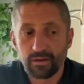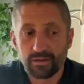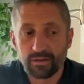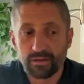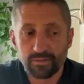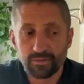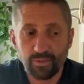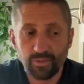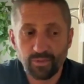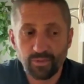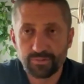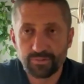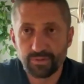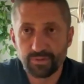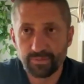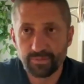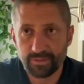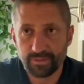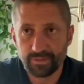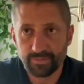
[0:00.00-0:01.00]
to most
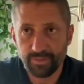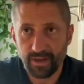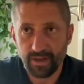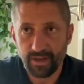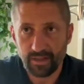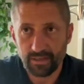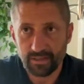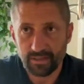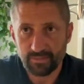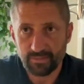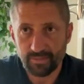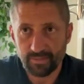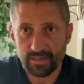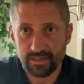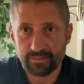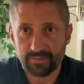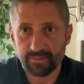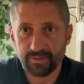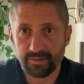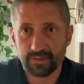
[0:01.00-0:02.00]
people's palates, in my
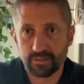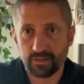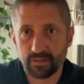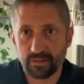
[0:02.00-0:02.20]
experience,